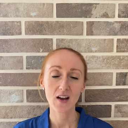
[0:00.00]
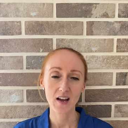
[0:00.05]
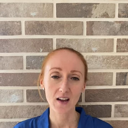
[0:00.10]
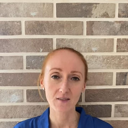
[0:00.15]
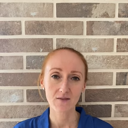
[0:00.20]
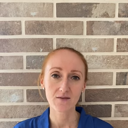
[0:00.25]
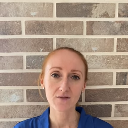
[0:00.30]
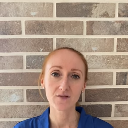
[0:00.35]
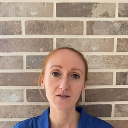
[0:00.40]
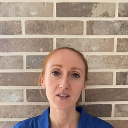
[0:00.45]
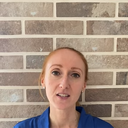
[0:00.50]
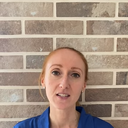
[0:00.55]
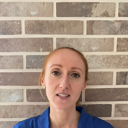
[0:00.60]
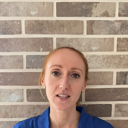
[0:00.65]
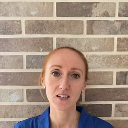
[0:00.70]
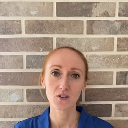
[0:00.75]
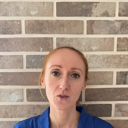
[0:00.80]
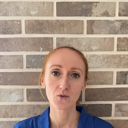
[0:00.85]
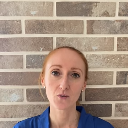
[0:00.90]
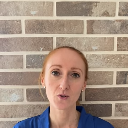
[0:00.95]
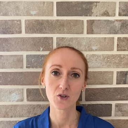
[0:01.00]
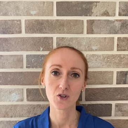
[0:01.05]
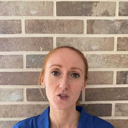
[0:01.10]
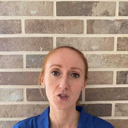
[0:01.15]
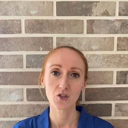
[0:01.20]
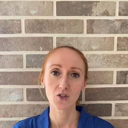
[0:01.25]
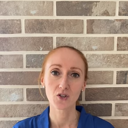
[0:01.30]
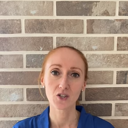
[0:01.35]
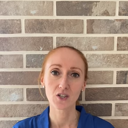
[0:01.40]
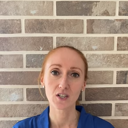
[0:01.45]
every single
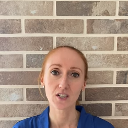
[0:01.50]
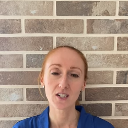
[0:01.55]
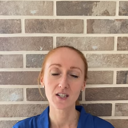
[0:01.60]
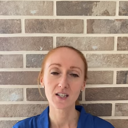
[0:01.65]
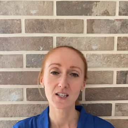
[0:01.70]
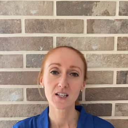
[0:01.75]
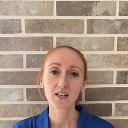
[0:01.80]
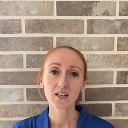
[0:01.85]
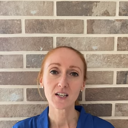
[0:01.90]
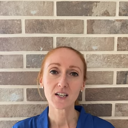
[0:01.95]
student.